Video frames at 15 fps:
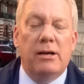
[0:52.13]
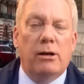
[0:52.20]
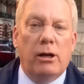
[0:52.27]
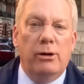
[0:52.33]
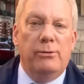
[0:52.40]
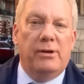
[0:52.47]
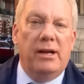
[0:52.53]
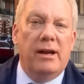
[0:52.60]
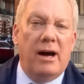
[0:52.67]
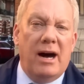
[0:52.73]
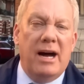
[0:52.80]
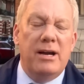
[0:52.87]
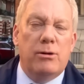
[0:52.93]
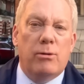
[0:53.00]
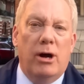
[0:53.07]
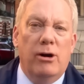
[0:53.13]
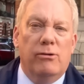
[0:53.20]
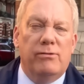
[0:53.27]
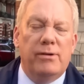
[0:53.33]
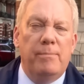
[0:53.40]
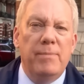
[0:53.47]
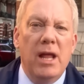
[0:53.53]
including
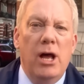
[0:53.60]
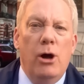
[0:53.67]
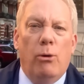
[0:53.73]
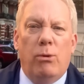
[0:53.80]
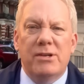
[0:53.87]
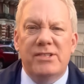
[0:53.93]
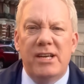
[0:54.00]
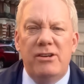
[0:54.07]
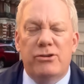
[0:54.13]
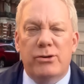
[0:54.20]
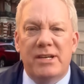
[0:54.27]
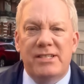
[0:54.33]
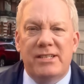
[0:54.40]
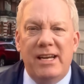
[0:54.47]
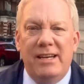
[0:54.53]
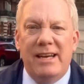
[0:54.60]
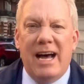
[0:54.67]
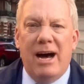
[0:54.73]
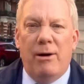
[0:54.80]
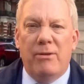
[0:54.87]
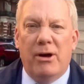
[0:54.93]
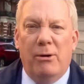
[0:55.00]
Highgrove. What's interesting
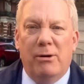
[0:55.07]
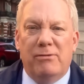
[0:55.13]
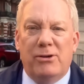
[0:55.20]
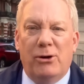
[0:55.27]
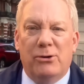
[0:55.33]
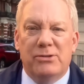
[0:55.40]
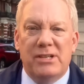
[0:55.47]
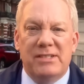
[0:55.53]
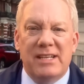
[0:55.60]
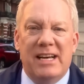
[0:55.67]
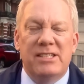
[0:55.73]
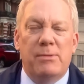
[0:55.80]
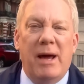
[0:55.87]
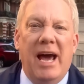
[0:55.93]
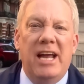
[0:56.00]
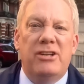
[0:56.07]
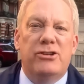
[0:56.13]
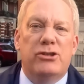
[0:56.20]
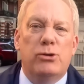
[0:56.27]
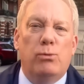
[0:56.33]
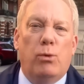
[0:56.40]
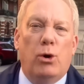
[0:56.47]
now, though, of course, is as we edge
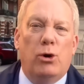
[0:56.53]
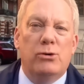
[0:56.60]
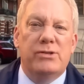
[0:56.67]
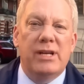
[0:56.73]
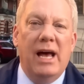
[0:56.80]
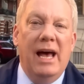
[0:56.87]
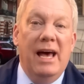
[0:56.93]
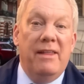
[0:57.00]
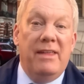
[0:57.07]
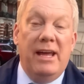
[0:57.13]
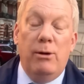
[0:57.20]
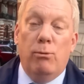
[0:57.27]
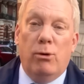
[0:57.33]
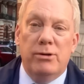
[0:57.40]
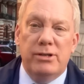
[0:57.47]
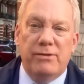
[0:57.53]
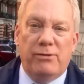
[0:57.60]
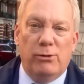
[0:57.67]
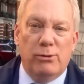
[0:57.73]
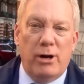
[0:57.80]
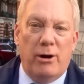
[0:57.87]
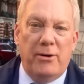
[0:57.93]
towards the
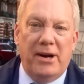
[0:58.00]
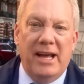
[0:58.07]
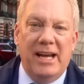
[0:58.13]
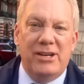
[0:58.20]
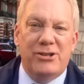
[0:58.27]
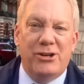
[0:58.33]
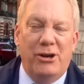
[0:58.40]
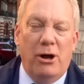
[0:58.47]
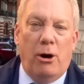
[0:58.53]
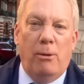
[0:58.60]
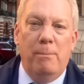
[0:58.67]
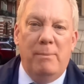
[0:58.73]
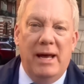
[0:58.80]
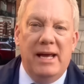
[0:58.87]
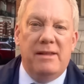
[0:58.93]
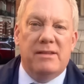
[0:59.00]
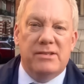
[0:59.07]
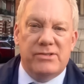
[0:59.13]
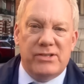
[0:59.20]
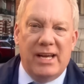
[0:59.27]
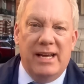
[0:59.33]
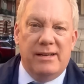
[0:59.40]
wonderful coronation on May the
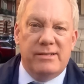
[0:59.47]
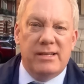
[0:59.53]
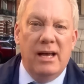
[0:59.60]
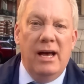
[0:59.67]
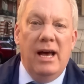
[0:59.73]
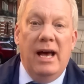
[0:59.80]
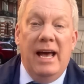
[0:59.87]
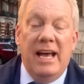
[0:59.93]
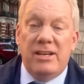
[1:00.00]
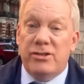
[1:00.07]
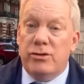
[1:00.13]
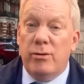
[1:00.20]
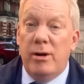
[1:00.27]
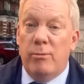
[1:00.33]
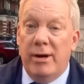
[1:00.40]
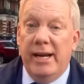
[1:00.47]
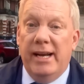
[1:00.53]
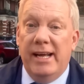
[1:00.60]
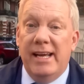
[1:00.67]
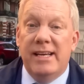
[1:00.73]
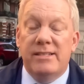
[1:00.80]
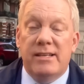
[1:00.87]
6th, history
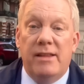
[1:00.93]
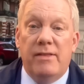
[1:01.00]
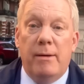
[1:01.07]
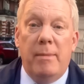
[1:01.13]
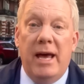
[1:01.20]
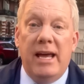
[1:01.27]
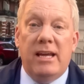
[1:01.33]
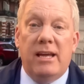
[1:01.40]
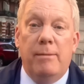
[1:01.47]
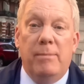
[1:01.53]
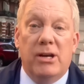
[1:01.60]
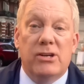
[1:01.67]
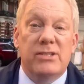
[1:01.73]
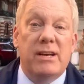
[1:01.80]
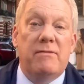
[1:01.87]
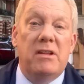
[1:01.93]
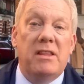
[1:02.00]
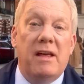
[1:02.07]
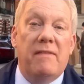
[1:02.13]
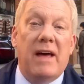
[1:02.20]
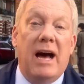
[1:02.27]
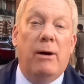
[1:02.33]
really is in the making, because
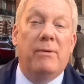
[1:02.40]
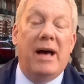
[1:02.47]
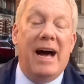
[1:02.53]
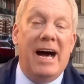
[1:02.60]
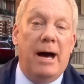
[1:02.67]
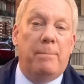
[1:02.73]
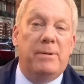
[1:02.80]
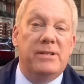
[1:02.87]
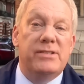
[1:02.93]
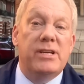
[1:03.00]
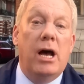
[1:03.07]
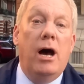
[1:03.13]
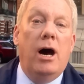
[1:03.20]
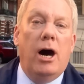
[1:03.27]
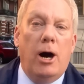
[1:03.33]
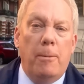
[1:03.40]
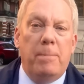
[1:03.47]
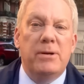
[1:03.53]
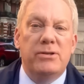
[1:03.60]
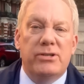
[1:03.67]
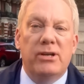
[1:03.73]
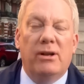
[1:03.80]
everything now that happens up
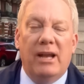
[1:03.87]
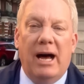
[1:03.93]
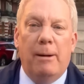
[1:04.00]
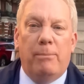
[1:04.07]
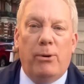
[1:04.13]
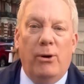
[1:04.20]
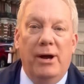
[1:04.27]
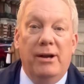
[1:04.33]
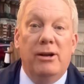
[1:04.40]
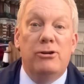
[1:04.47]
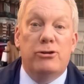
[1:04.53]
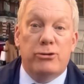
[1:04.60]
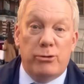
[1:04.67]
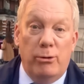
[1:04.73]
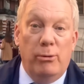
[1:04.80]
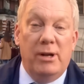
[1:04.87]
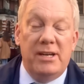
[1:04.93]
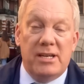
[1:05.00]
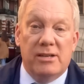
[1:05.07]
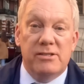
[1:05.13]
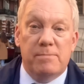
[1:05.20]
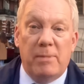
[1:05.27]
until that point truly
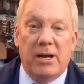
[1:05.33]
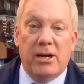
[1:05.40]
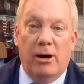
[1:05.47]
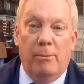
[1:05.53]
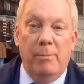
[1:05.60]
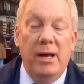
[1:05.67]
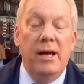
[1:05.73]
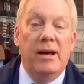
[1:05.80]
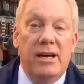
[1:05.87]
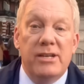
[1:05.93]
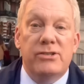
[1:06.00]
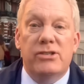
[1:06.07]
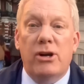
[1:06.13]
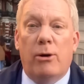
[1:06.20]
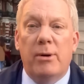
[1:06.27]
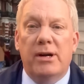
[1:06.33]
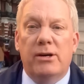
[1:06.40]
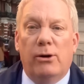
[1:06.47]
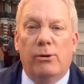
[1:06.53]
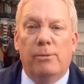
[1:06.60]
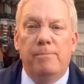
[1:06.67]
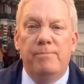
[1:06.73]
does become
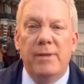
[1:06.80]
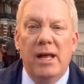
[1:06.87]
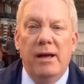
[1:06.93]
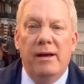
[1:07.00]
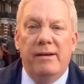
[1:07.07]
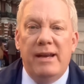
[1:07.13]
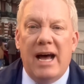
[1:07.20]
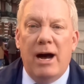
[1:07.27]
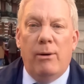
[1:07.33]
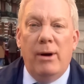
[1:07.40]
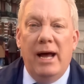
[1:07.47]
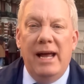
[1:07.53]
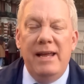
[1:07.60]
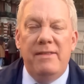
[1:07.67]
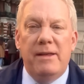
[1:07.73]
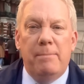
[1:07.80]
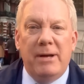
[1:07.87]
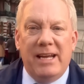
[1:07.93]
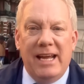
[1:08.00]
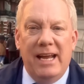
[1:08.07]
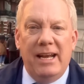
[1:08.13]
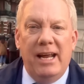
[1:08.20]
historical. Now, in the
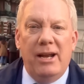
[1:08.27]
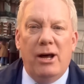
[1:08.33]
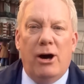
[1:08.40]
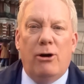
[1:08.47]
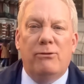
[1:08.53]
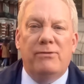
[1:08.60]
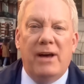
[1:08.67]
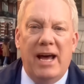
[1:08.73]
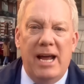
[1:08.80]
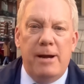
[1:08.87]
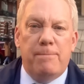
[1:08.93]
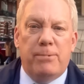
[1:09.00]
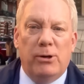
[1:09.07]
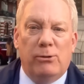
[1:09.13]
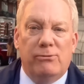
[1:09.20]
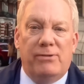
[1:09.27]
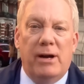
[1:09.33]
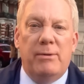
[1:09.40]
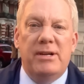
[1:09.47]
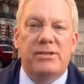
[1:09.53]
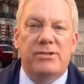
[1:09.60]
beginning of April, very